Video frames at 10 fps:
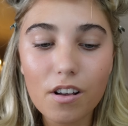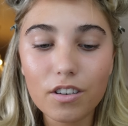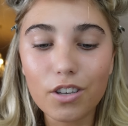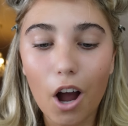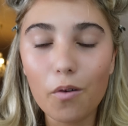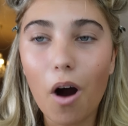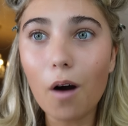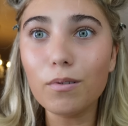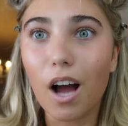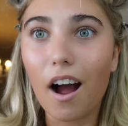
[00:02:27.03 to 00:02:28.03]
So
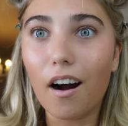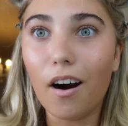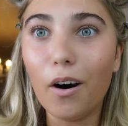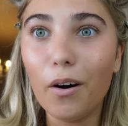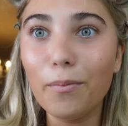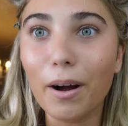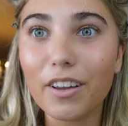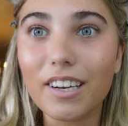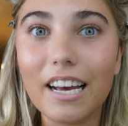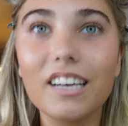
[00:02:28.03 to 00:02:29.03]
I was like, oh my
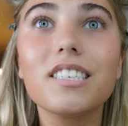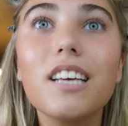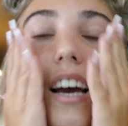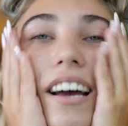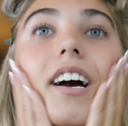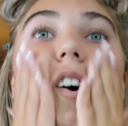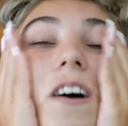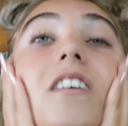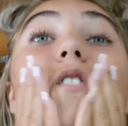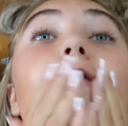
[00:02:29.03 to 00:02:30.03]
goodness,
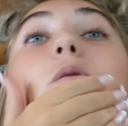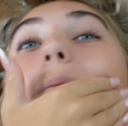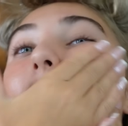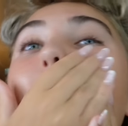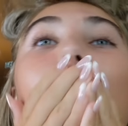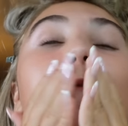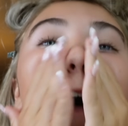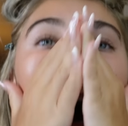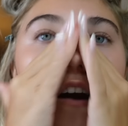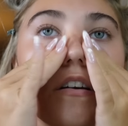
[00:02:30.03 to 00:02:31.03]
this will be really
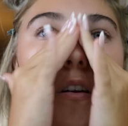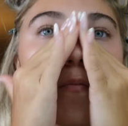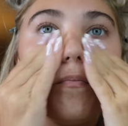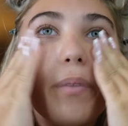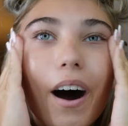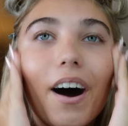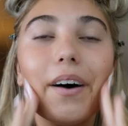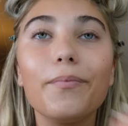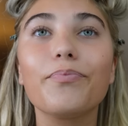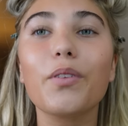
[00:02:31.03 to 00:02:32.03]
fun,
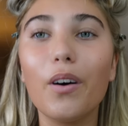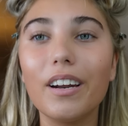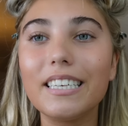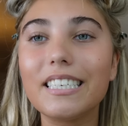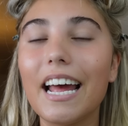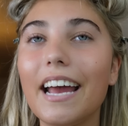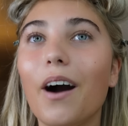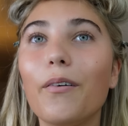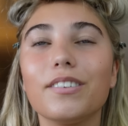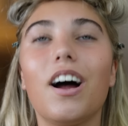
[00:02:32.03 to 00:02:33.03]
but honestly,
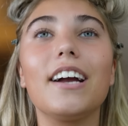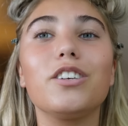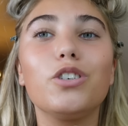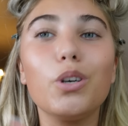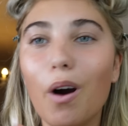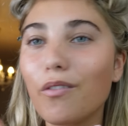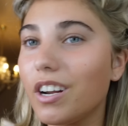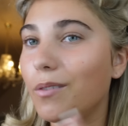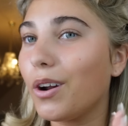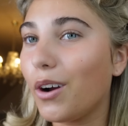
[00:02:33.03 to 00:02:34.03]
I was like, do I
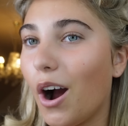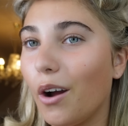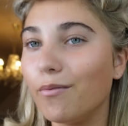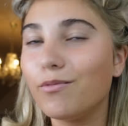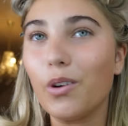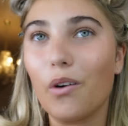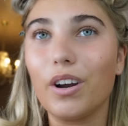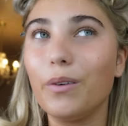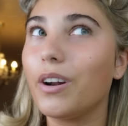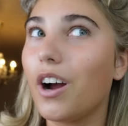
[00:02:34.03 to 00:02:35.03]
really want to go? Do I
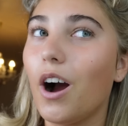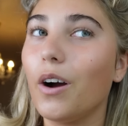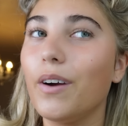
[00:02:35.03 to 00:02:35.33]
really want to go?